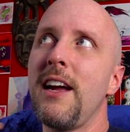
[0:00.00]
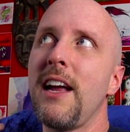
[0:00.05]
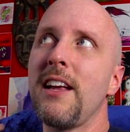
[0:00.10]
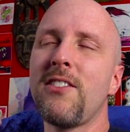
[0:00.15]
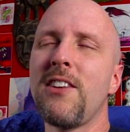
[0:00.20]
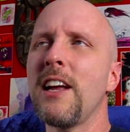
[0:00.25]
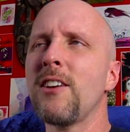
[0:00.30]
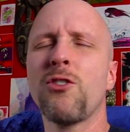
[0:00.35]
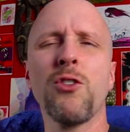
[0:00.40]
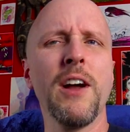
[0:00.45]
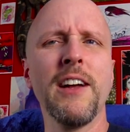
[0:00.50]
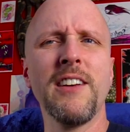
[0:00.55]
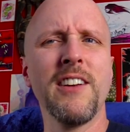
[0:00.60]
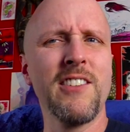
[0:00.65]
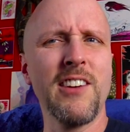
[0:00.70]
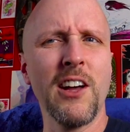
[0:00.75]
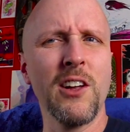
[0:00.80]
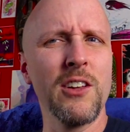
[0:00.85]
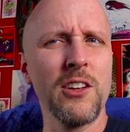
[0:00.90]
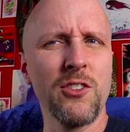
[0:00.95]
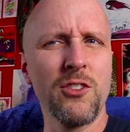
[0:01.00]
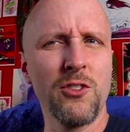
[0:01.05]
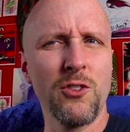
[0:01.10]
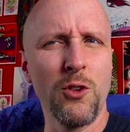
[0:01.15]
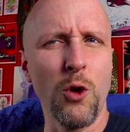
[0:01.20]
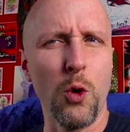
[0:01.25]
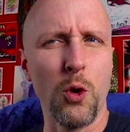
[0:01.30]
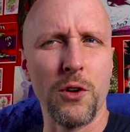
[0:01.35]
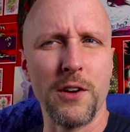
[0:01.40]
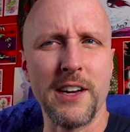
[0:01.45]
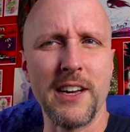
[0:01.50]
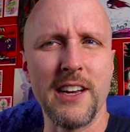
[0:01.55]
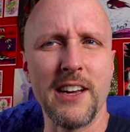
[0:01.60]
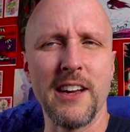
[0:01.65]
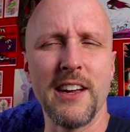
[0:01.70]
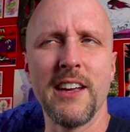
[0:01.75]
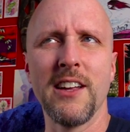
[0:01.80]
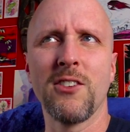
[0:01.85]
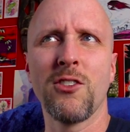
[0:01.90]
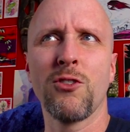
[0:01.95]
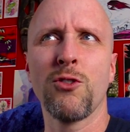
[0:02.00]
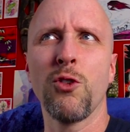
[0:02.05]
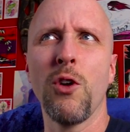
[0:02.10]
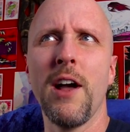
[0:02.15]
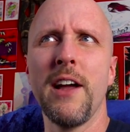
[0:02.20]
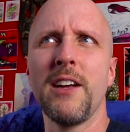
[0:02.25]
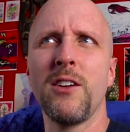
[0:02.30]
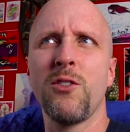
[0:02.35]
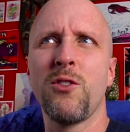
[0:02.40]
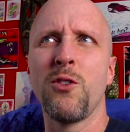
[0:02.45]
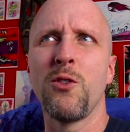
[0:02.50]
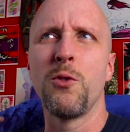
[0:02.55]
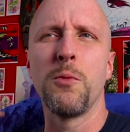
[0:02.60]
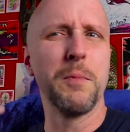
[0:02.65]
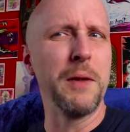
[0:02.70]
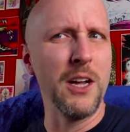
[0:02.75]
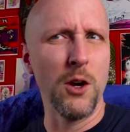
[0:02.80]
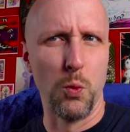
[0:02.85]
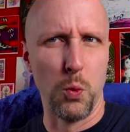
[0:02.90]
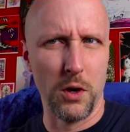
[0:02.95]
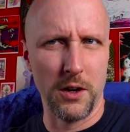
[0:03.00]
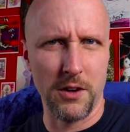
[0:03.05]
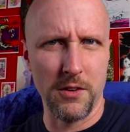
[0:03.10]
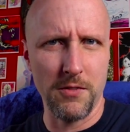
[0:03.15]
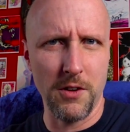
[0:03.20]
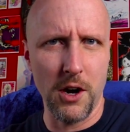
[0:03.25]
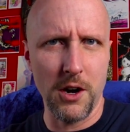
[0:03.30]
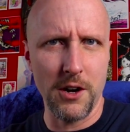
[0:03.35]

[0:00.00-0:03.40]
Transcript: it's not trying to tell a story, it's trying to be a work of